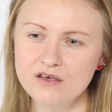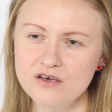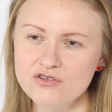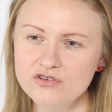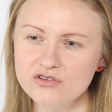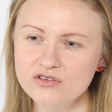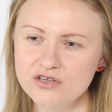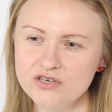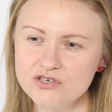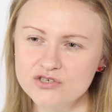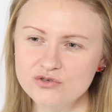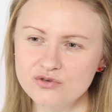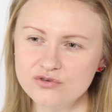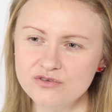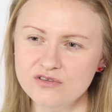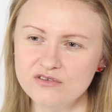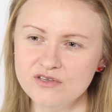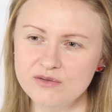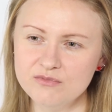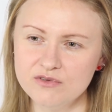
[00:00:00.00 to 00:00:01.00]
of the
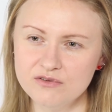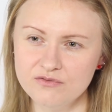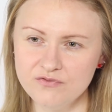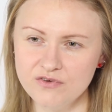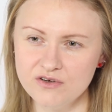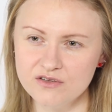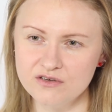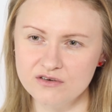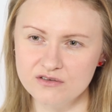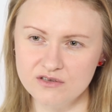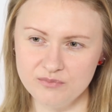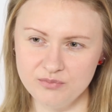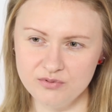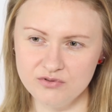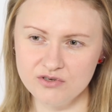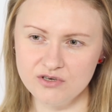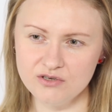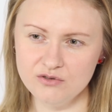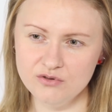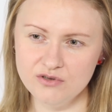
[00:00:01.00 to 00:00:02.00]
problem is treated
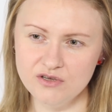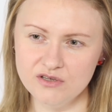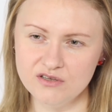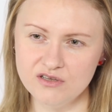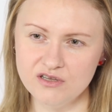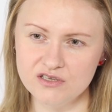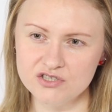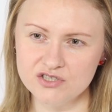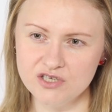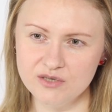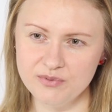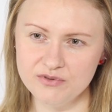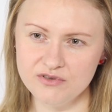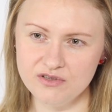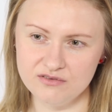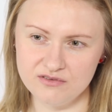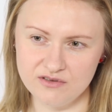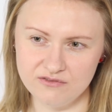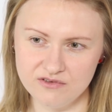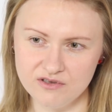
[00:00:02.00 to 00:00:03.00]
by the training.
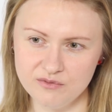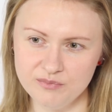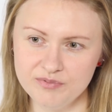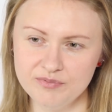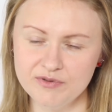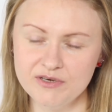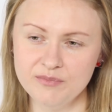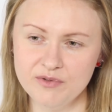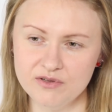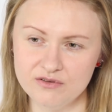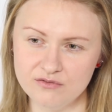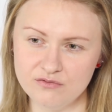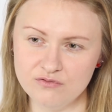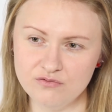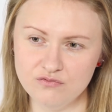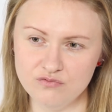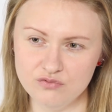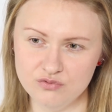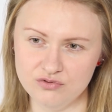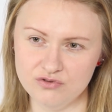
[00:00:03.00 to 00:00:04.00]
I
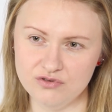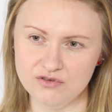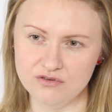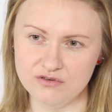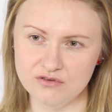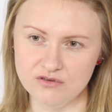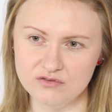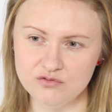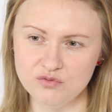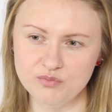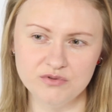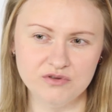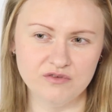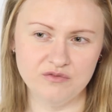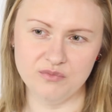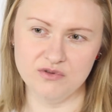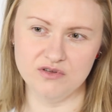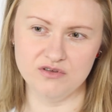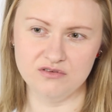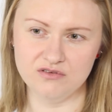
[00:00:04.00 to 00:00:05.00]
strongly believe that the
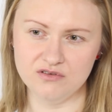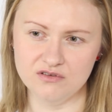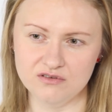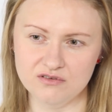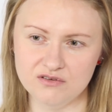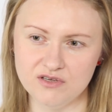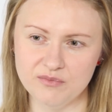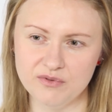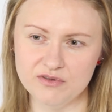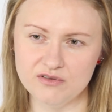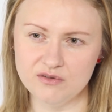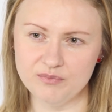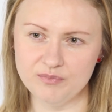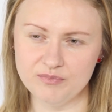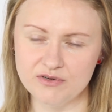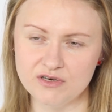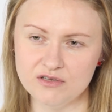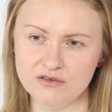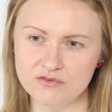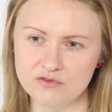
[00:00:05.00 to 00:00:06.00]
system-vector
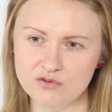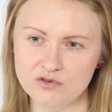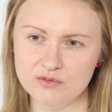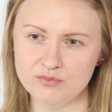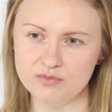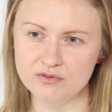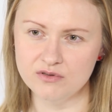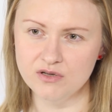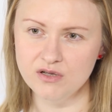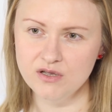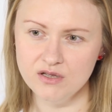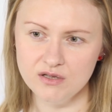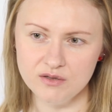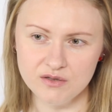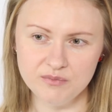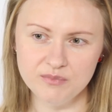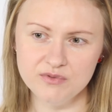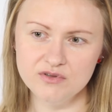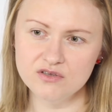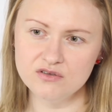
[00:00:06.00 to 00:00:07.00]
psychology has to be the main
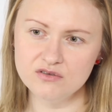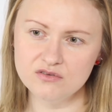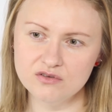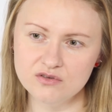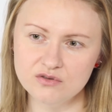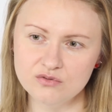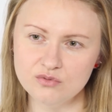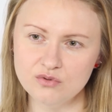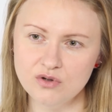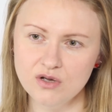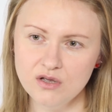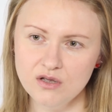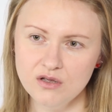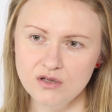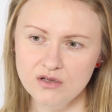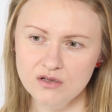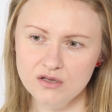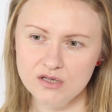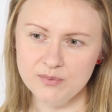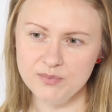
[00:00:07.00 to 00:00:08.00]
subject in
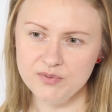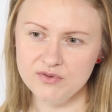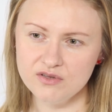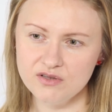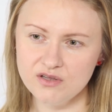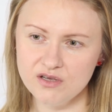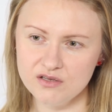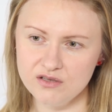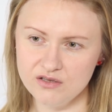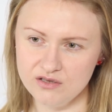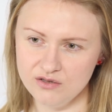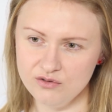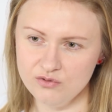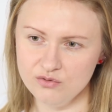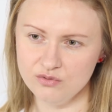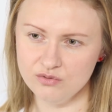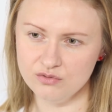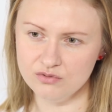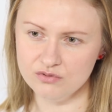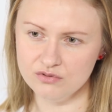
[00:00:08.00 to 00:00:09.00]
universities and
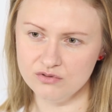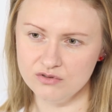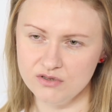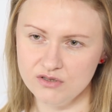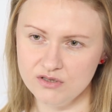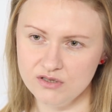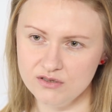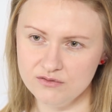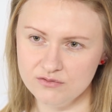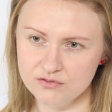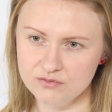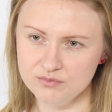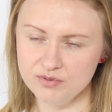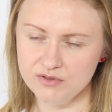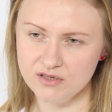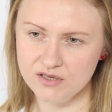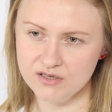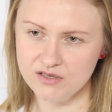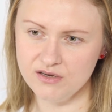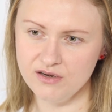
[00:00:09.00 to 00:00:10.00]
especially in all
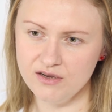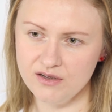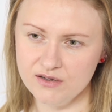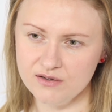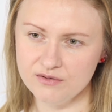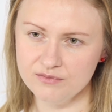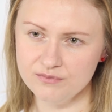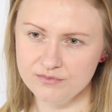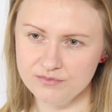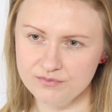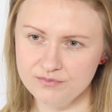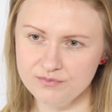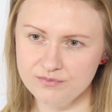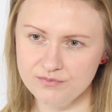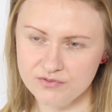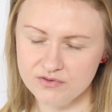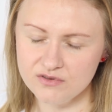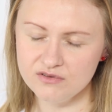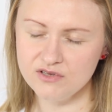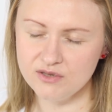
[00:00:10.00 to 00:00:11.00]
medical schools.
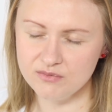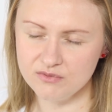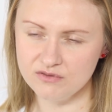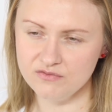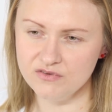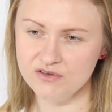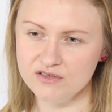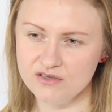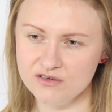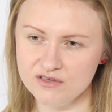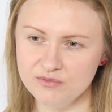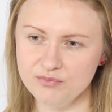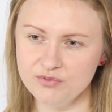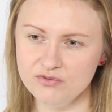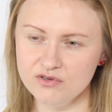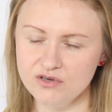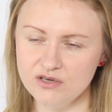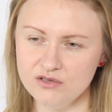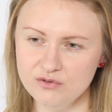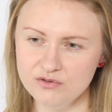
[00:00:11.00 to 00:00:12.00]
It would
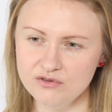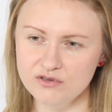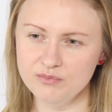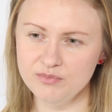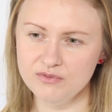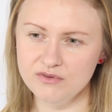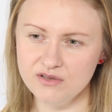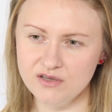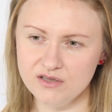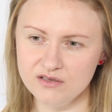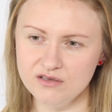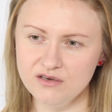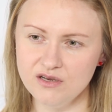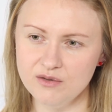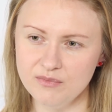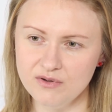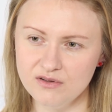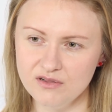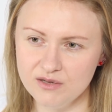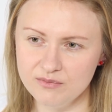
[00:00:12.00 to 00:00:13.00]
advance our medical
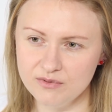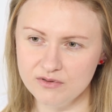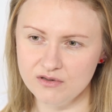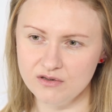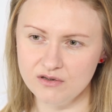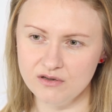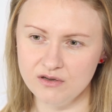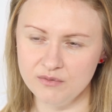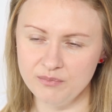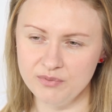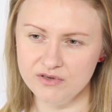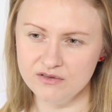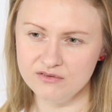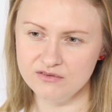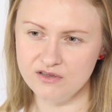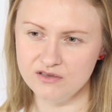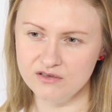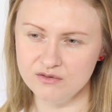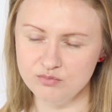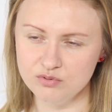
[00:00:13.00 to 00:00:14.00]
science and
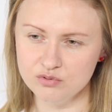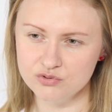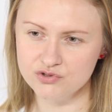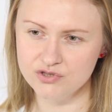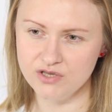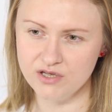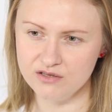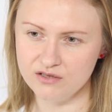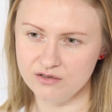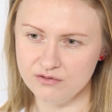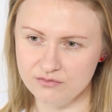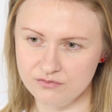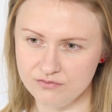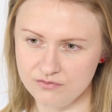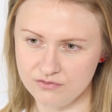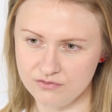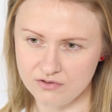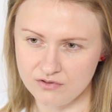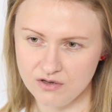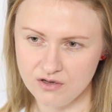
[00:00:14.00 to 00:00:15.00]
psychiatry as well.
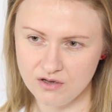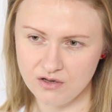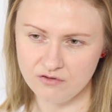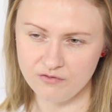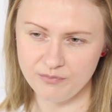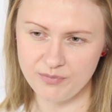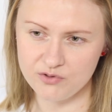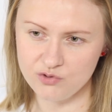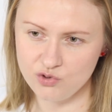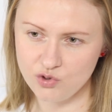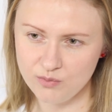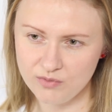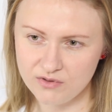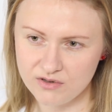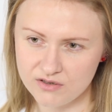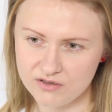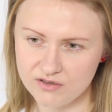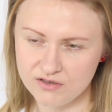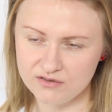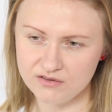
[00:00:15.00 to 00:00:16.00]
And thanks to the
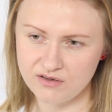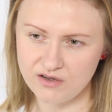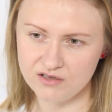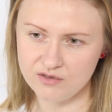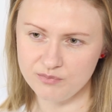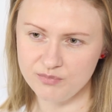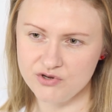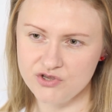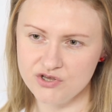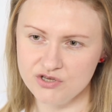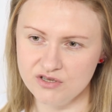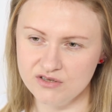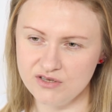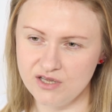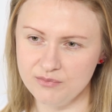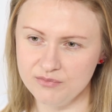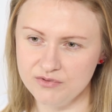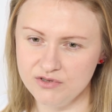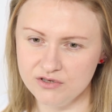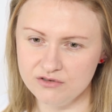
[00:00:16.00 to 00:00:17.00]
system-vector
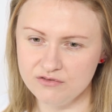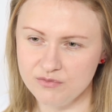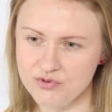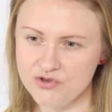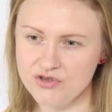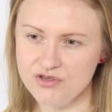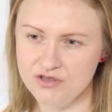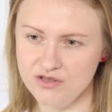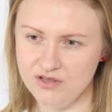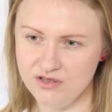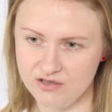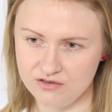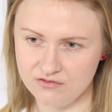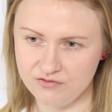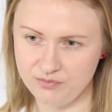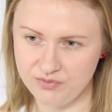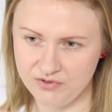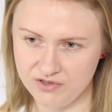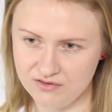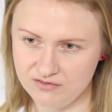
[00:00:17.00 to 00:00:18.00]
psychology, the
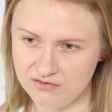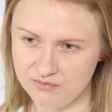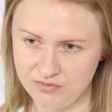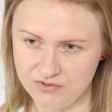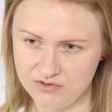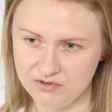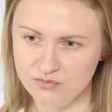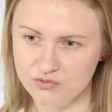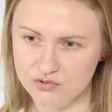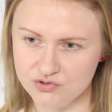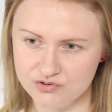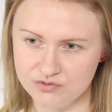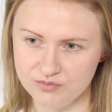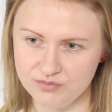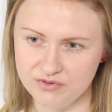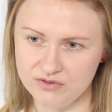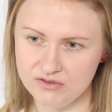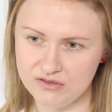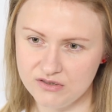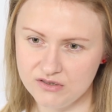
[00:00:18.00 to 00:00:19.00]
psychiatry could develop
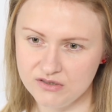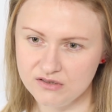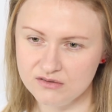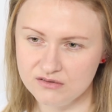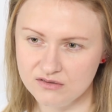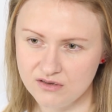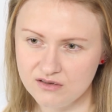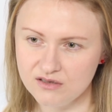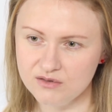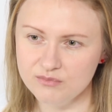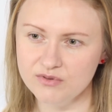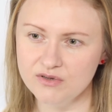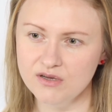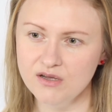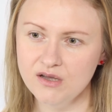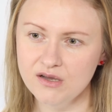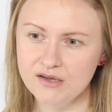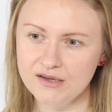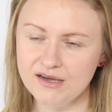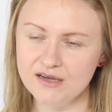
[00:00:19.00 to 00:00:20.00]
greatly and
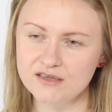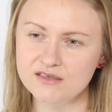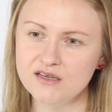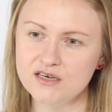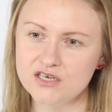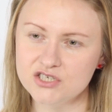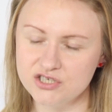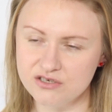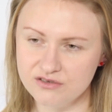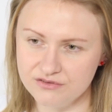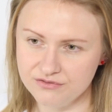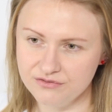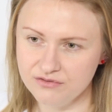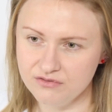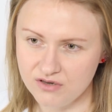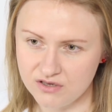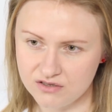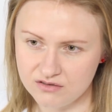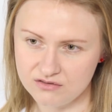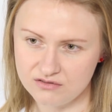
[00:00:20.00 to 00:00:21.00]
understand where exactly
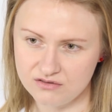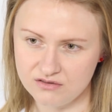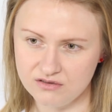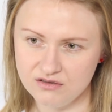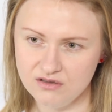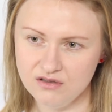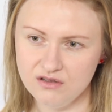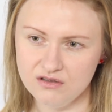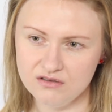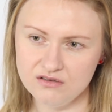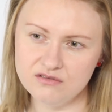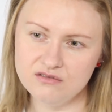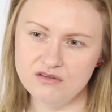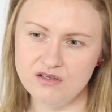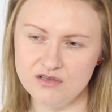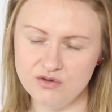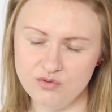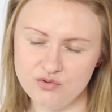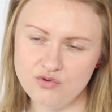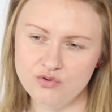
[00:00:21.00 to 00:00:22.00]
lies the cause for
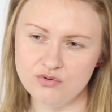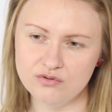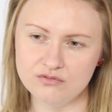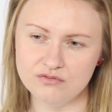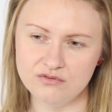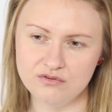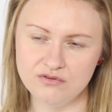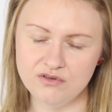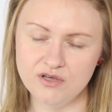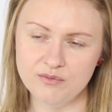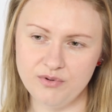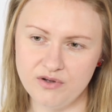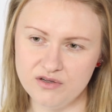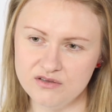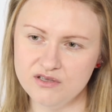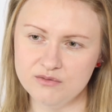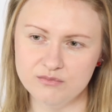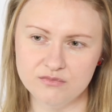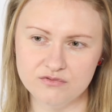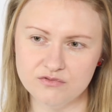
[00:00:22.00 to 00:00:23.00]
many mental health
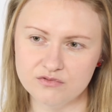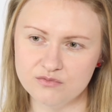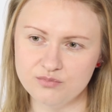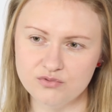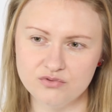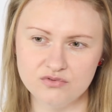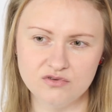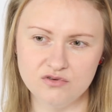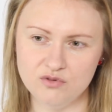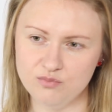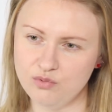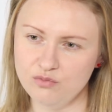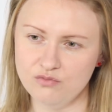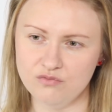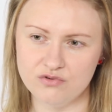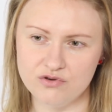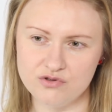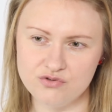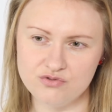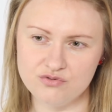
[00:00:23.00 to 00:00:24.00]
issues.
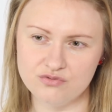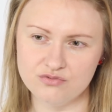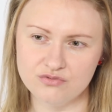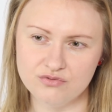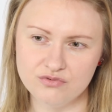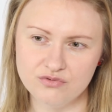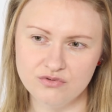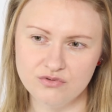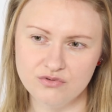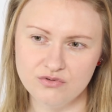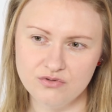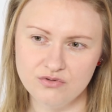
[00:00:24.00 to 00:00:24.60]
This knowledge is